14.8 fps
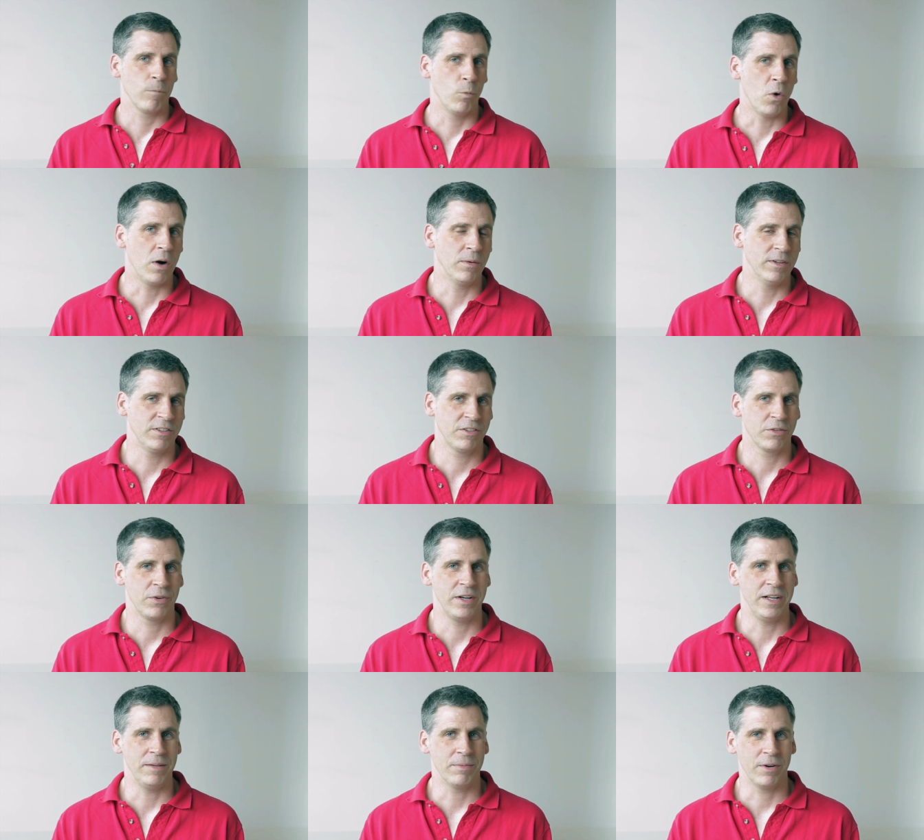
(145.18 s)
One was
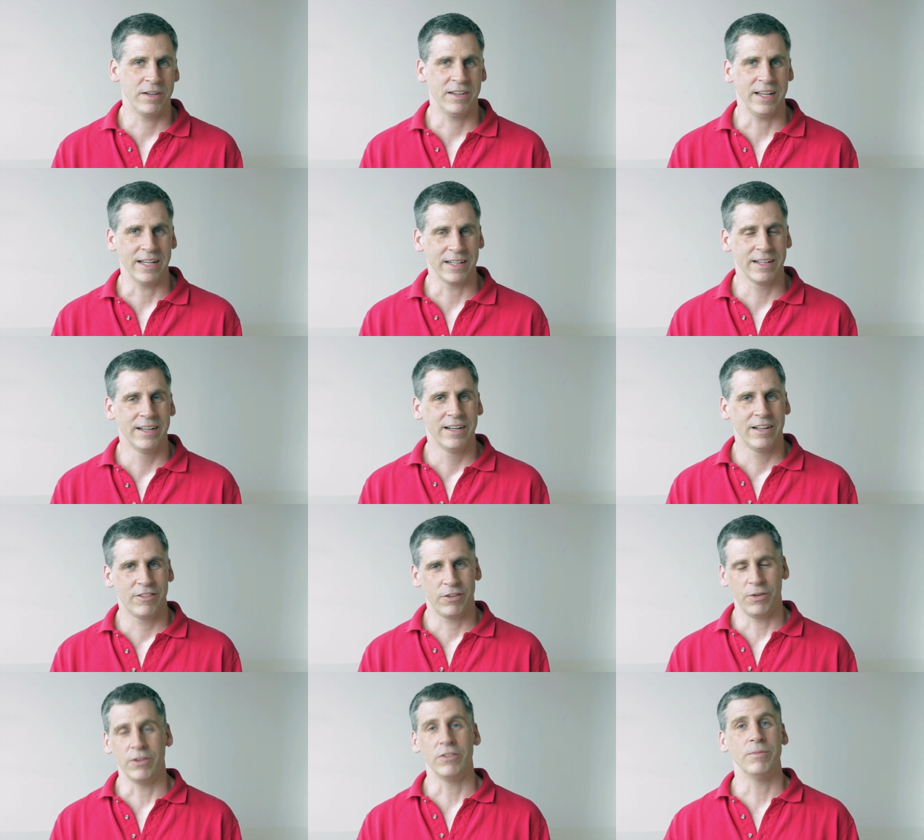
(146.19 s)
3D printing,
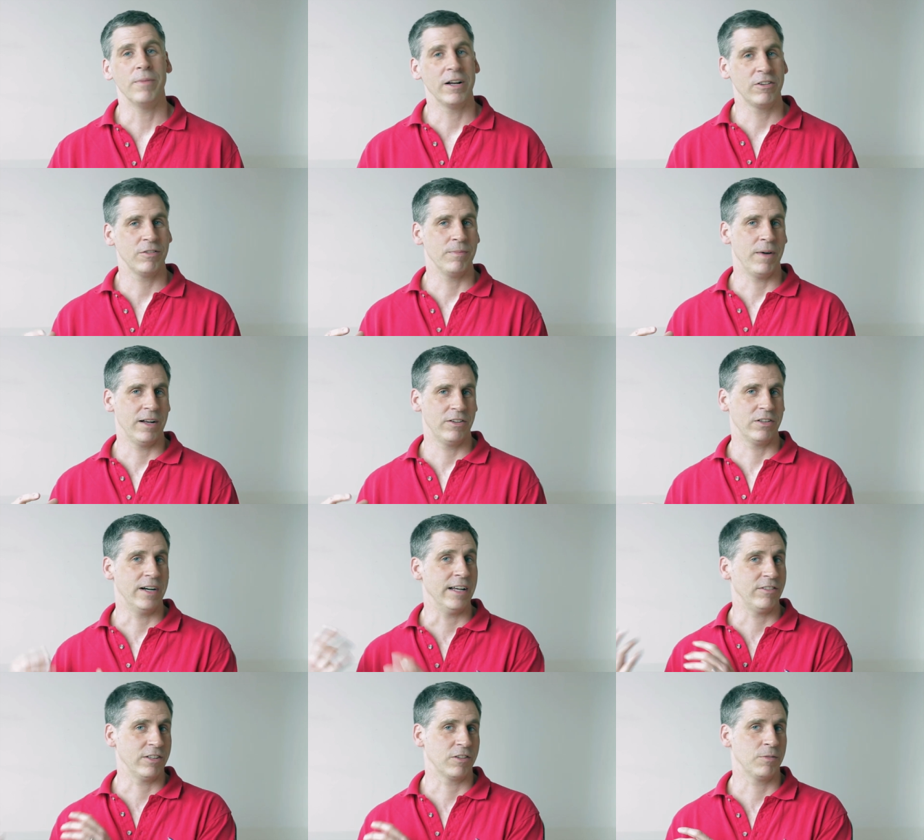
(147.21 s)
so it was much, much
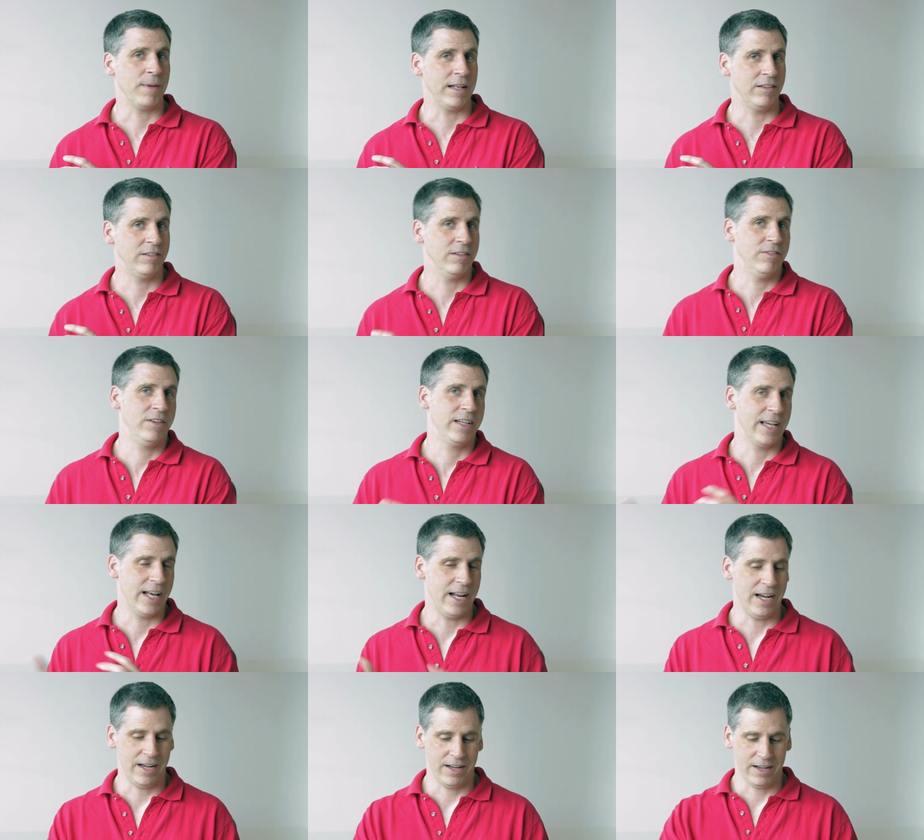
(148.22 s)
less expensive to
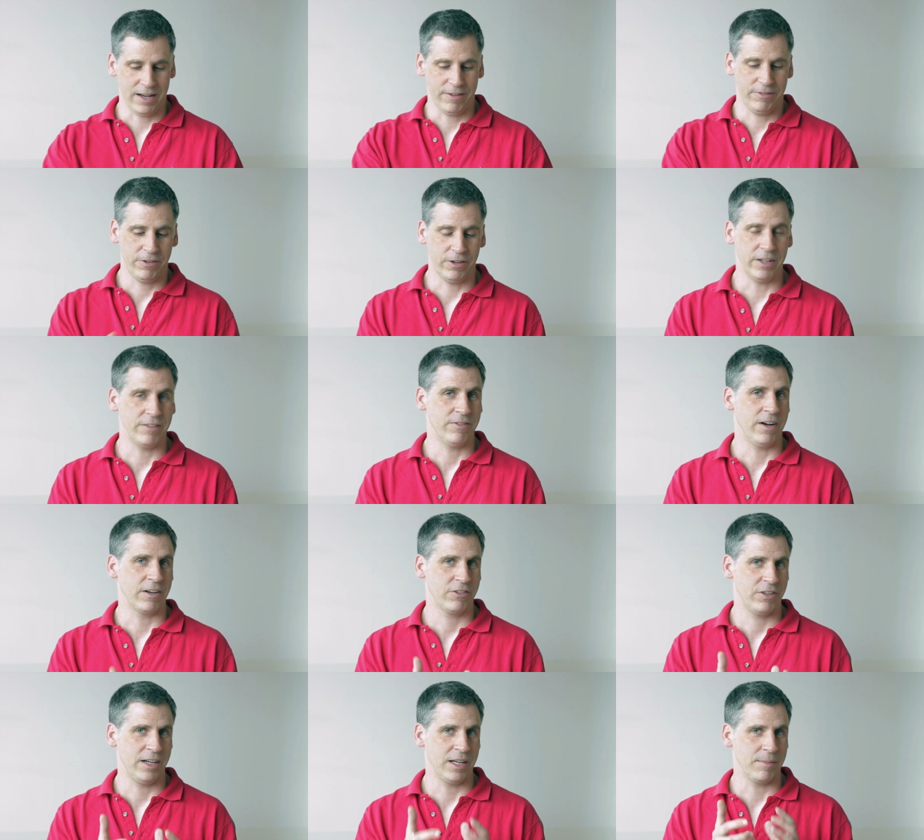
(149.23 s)
get a, a fully
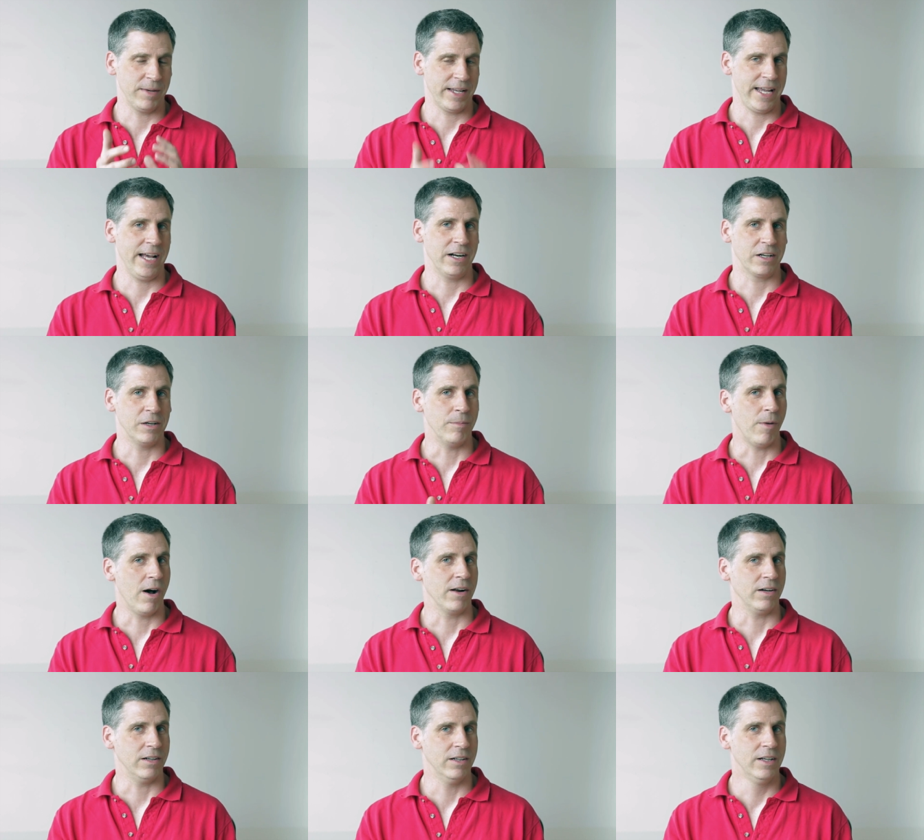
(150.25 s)
functioning mechanical
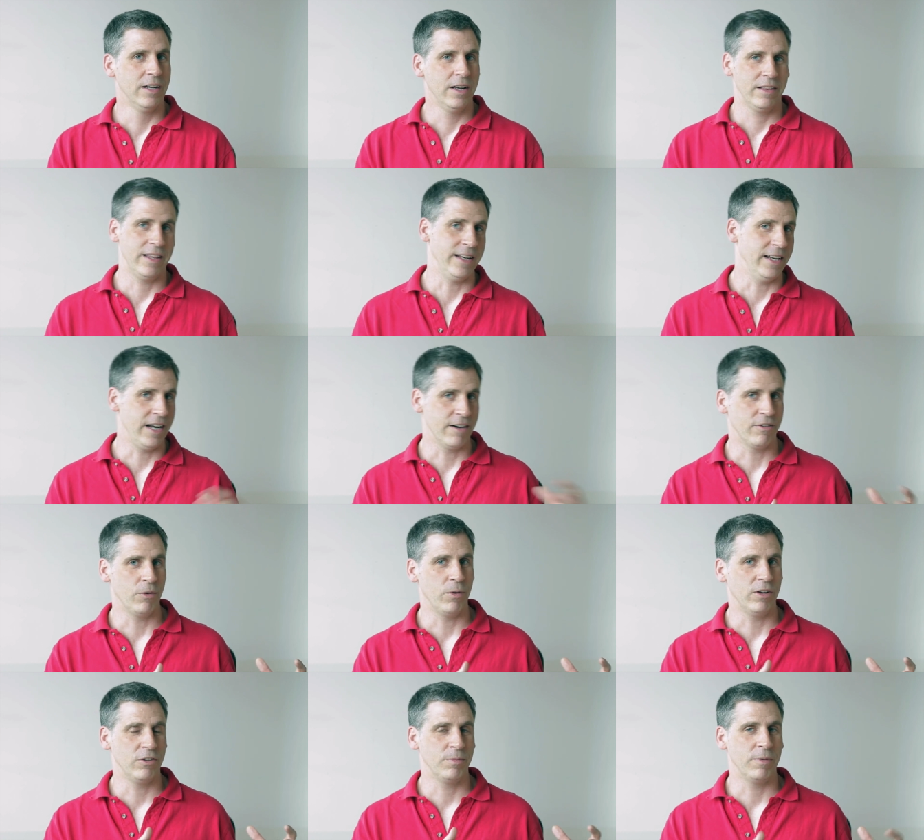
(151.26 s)
model than it ever
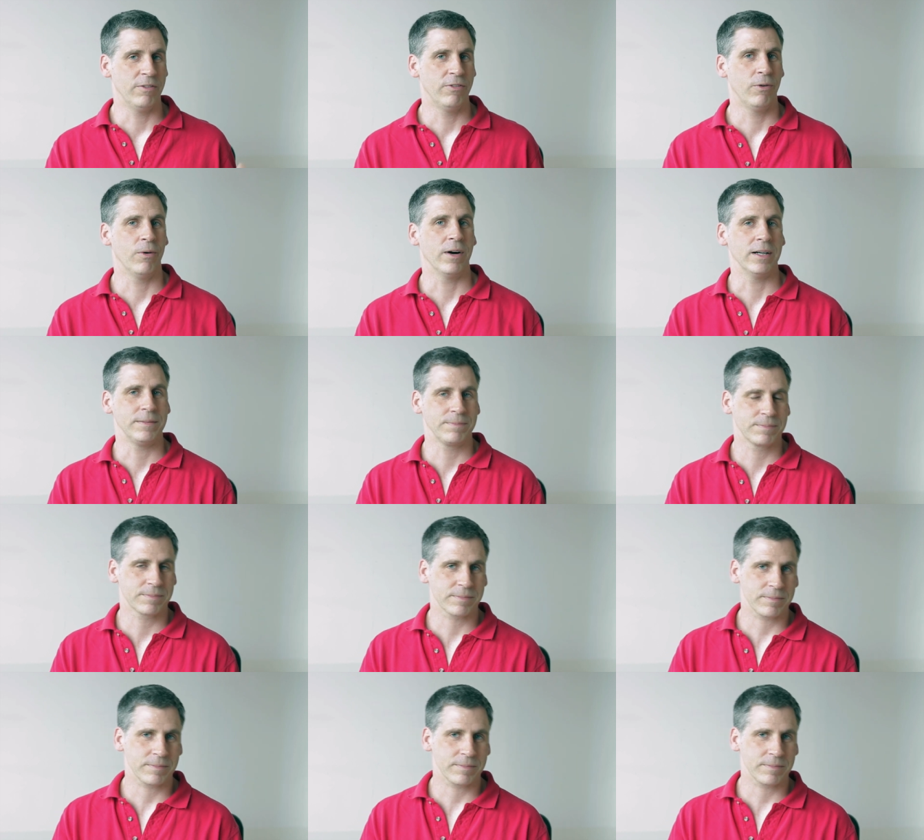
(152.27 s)
was before.